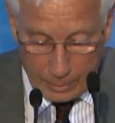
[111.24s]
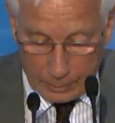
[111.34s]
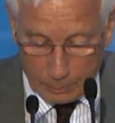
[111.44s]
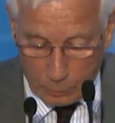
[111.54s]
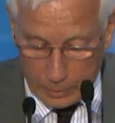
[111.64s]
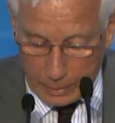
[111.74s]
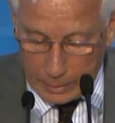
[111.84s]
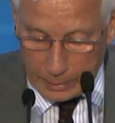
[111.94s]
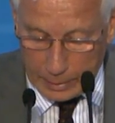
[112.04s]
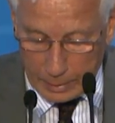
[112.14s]
the political
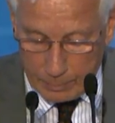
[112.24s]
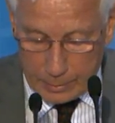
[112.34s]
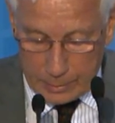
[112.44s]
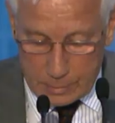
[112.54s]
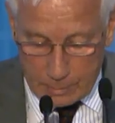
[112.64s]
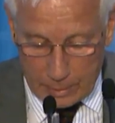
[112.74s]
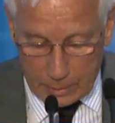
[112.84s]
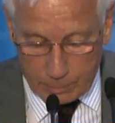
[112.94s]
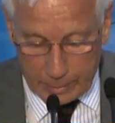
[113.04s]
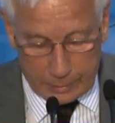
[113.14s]
climate is
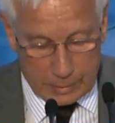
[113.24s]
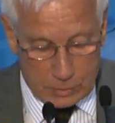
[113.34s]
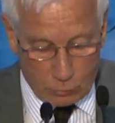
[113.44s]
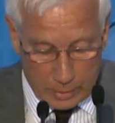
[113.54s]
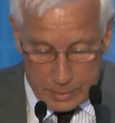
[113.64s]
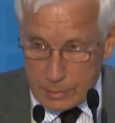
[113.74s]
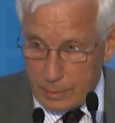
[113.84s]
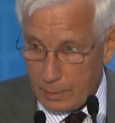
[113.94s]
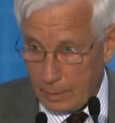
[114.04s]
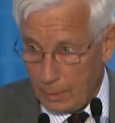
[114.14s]
marked by distrust,
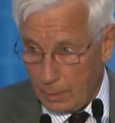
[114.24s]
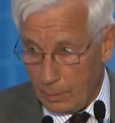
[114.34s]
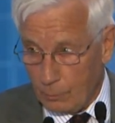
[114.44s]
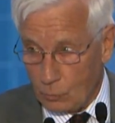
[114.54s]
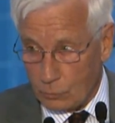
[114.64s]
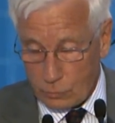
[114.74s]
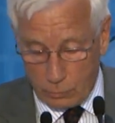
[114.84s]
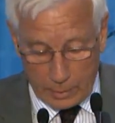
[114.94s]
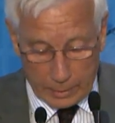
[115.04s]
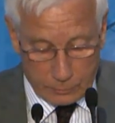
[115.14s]
mutual
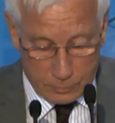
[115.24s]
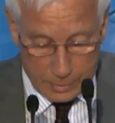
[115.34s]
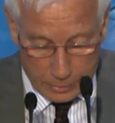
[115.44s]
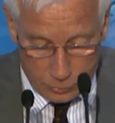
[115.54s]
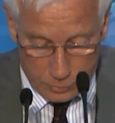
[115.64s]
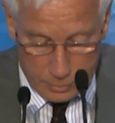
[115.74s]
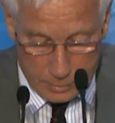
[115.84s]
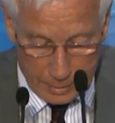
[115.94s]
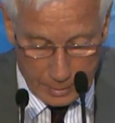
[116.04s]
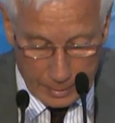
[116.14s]
accusations,
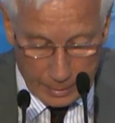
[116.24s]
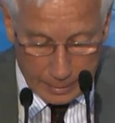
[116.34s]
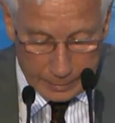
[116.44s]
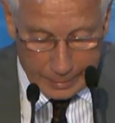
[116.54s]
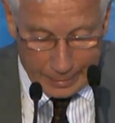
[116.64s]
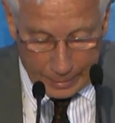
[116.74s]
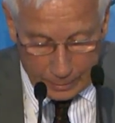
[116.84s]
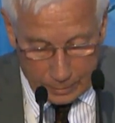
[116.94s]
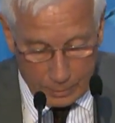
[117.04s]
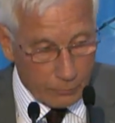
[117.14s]
and a lack
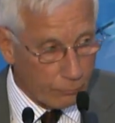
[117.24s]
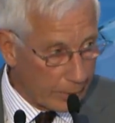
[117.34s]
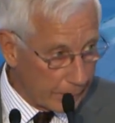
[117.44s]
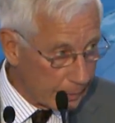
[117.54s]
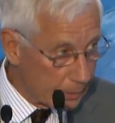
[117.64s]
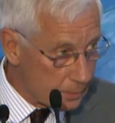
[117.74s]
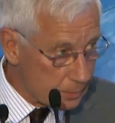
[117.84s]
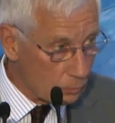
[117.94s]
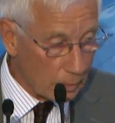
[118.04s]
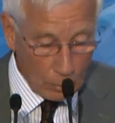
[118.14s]
of readiness
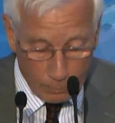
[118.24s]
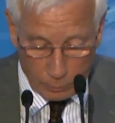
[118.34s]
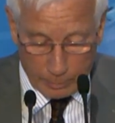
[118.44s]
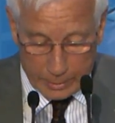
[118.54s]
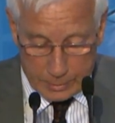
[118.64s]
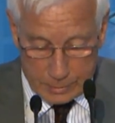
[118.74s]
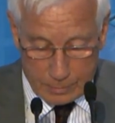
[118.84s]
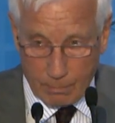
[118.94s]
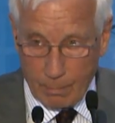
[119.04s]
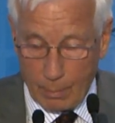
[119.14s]
to compromise.
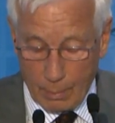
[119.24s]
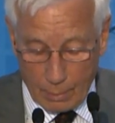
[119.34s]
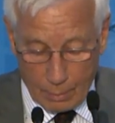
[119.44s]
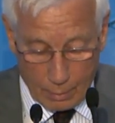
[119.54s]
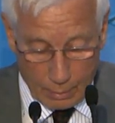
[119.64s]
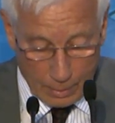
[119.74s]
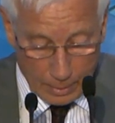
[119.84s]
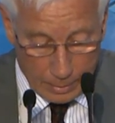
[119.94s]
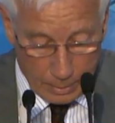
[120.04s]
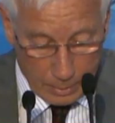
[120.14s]

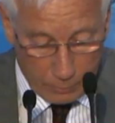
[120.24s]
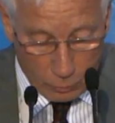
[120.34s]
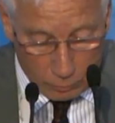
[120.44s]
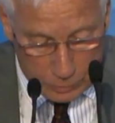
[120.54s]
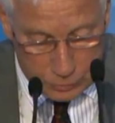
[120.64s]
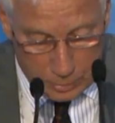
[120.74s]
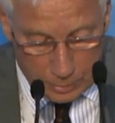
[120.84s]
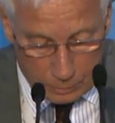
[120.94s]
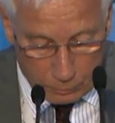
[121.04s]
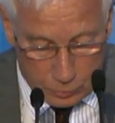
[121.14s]
For Russia,
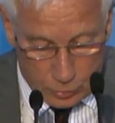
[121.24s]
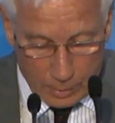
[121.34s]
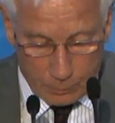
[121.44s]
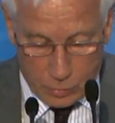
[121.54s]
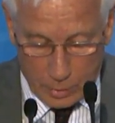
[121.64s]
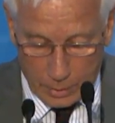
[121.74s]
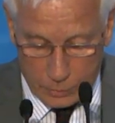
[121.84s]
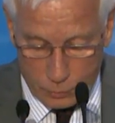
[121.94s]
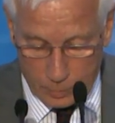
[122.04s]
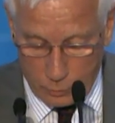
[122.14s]
the regime
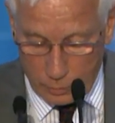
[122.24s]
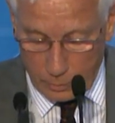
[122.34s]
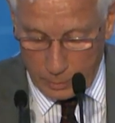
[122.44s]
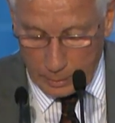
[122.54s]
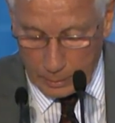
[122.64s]
change which occurred in